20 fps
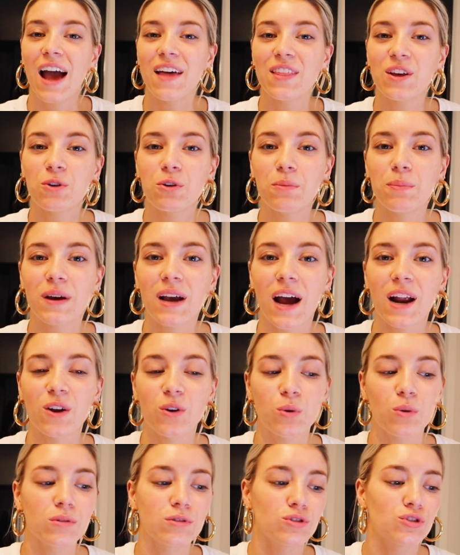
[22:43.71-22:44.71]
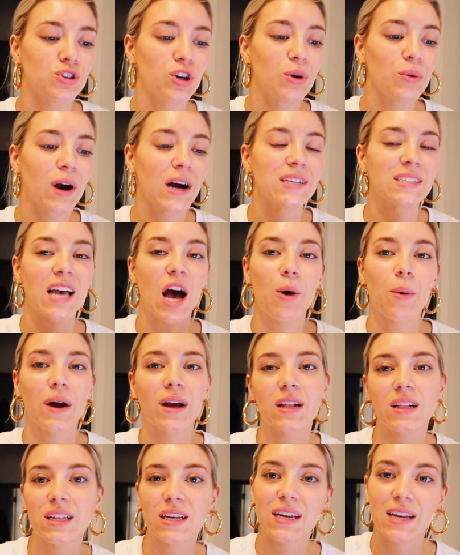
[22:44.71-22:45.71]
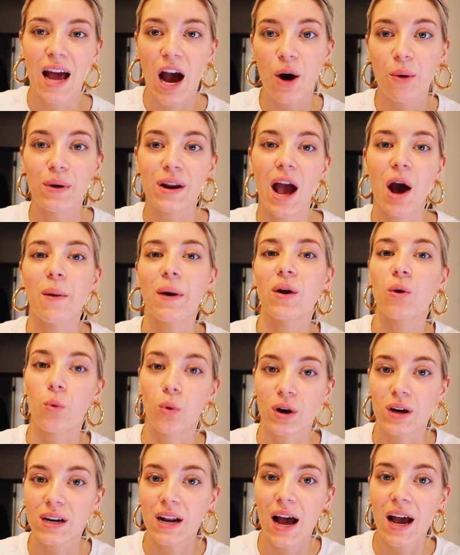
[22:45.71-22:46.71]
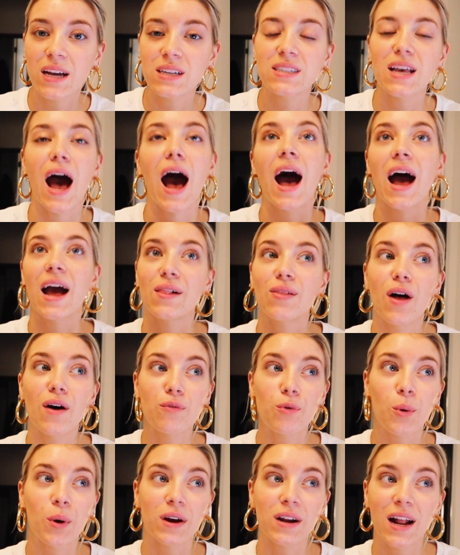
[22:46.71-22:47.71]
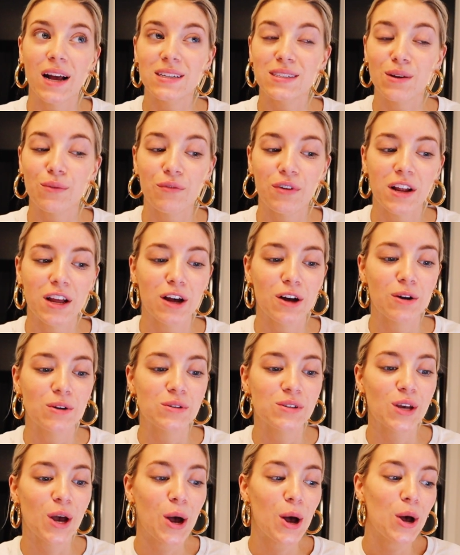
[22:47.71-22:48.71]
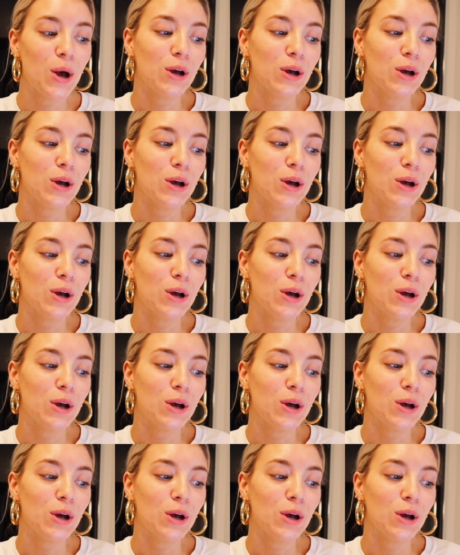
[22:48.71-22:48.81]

I think it would be kind of cool to show you guys how I clean out and how I organize. I love organizing videos.